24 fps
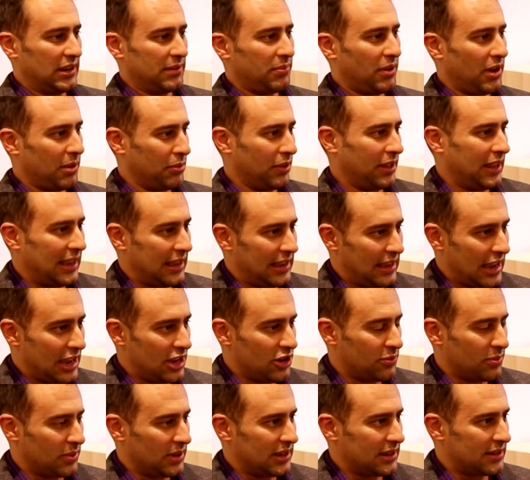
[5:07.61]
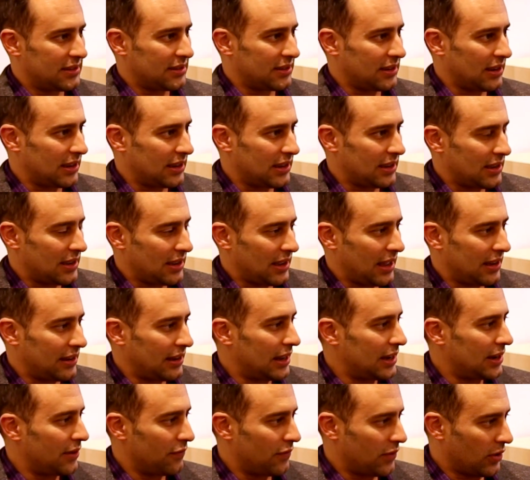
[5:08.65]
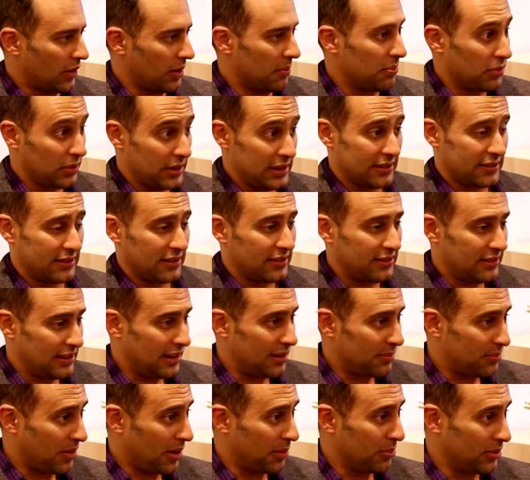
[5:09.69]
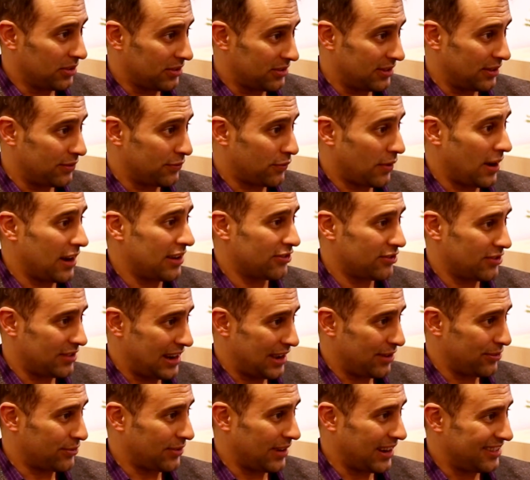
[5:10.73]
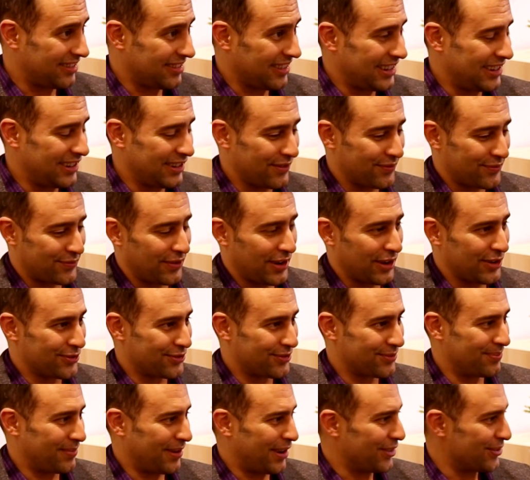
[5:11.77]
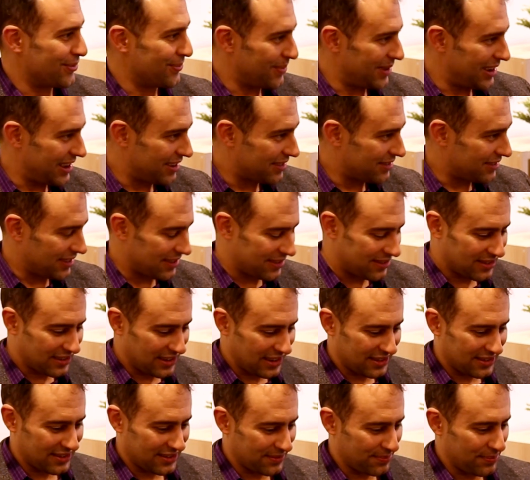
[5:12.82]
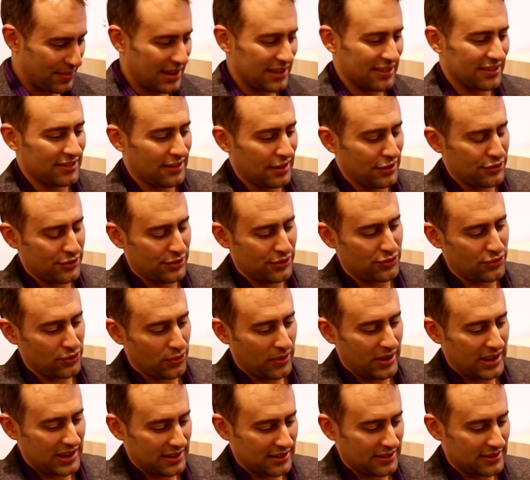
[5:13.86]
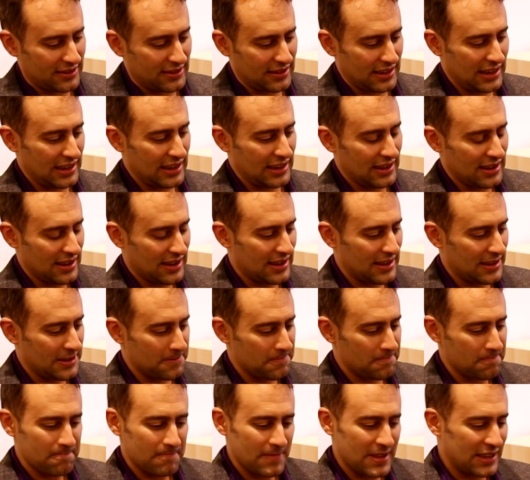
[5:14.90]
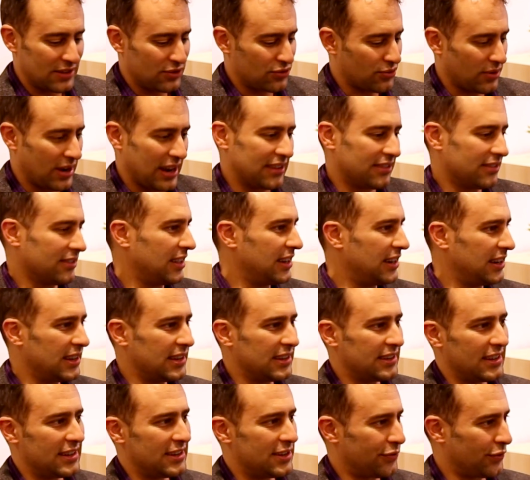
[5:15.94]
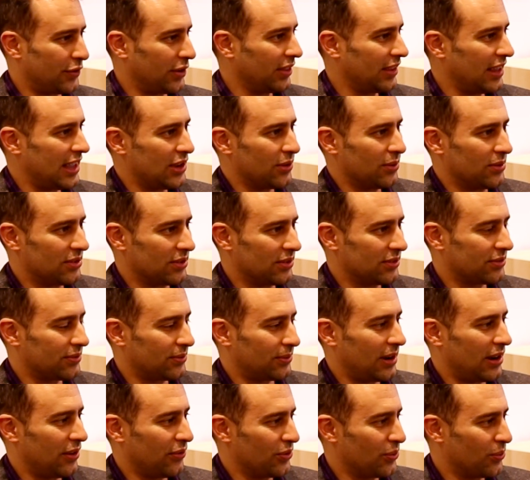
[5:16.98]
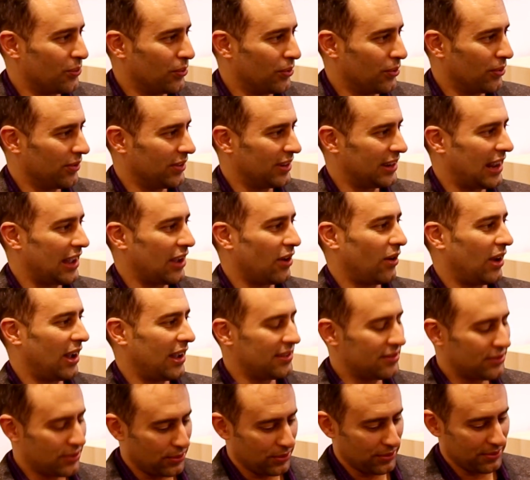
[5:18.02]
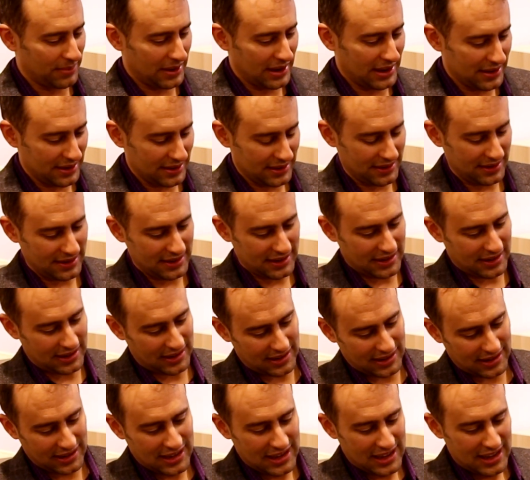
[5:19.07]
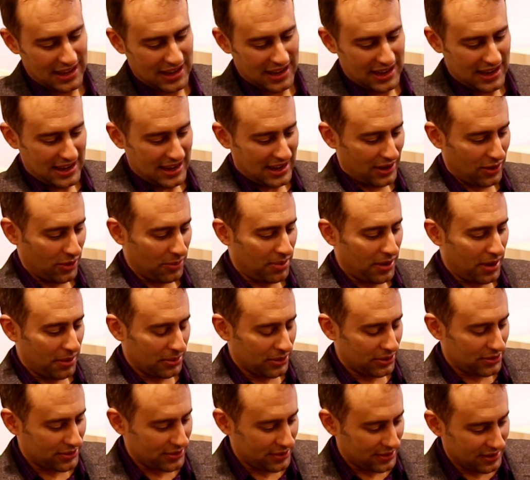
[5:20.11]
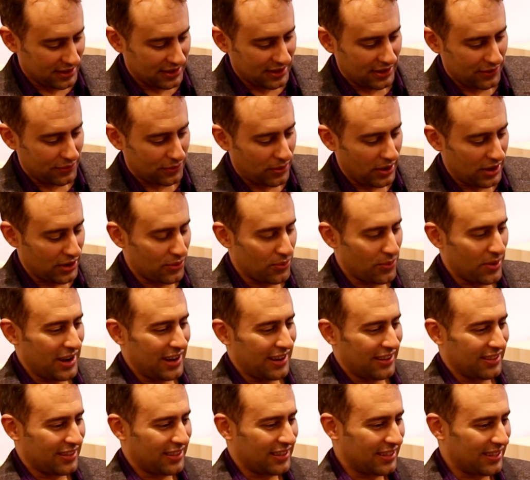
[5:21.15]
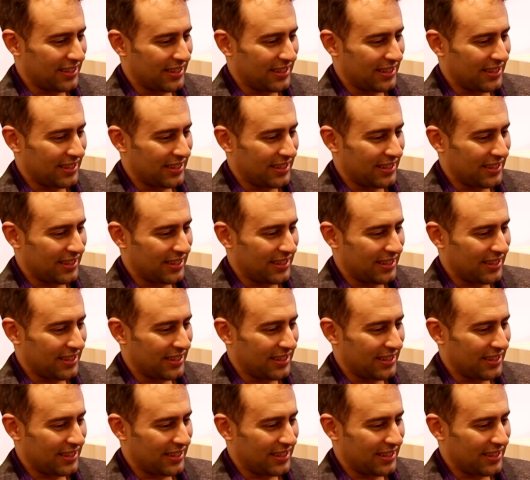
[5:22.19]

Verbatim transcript: and public engagement, and I'm very pleased to see it published in French now, translated in French, by the way. It's been such a joy to see it translated into different languages around the world, and I told my publisher and stuff right away,